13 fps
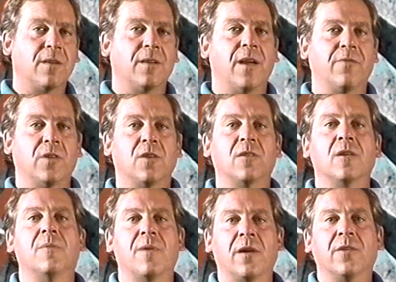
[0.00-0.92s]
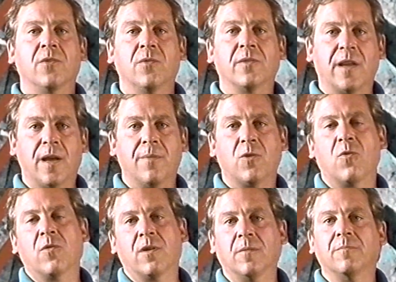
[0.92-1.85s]
you're going to have to learn about your own
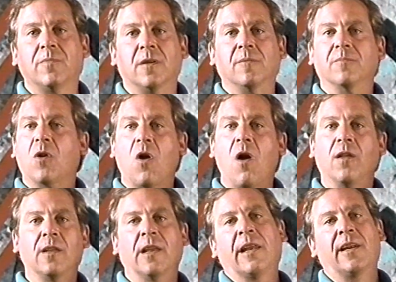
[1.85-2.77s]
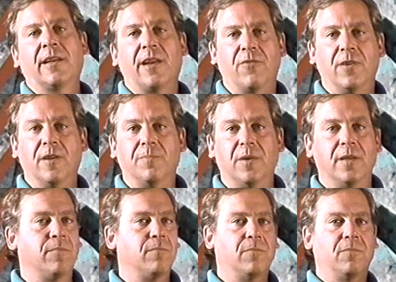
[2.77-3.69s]
camcorder. They're all a little different, but
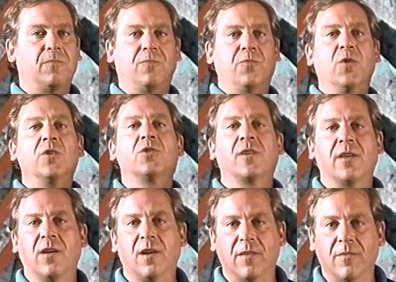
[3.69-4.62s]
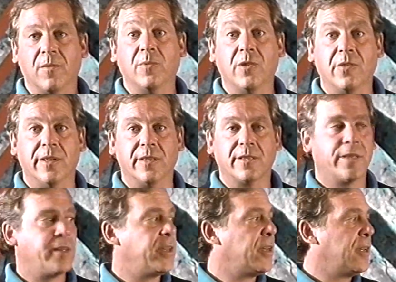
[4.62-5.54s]
virtually all of them do this.
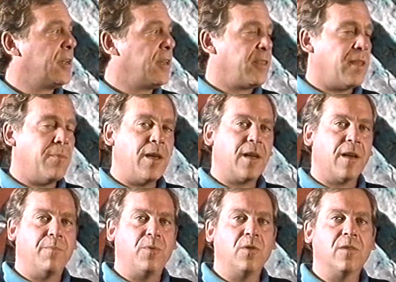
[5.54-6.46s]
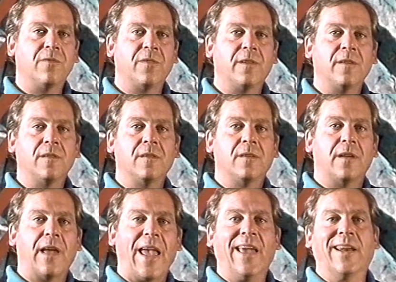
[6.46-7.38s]
They make a beautiful
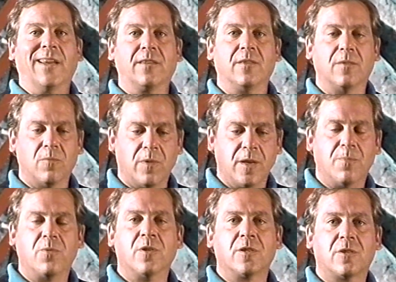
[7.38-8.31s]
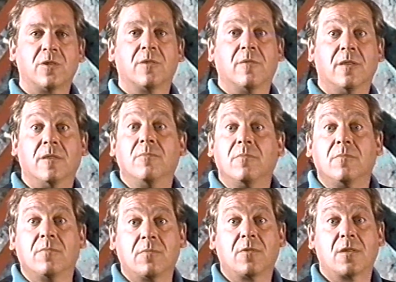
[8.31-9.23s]
edit when you push the
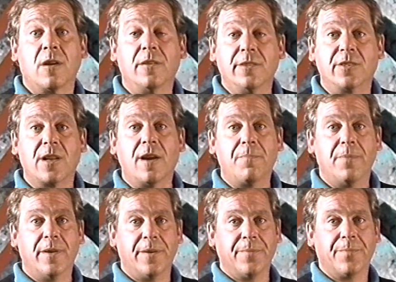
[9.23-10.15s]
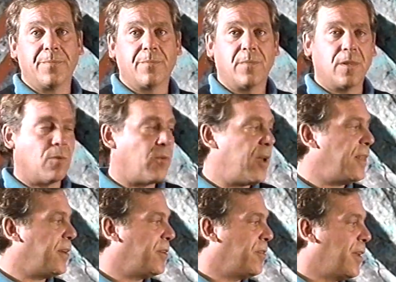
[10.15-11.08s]
start and stop button. But the way
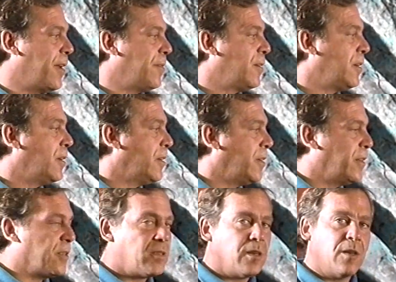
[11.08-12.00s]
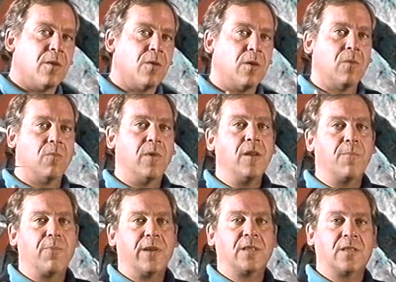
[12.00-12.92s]
they do that is when you
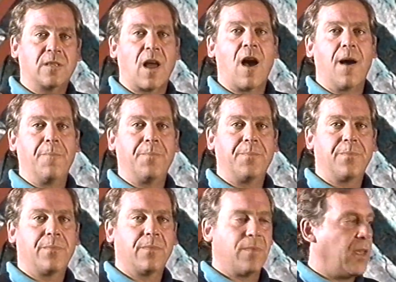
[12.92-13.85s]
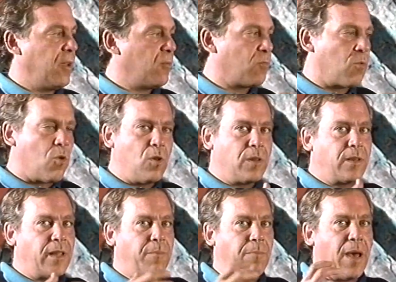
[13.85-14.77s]
press stop, they roll the
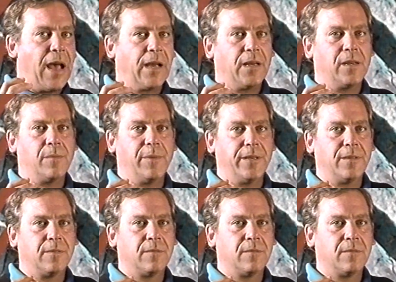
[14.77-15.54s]
tape back a little bit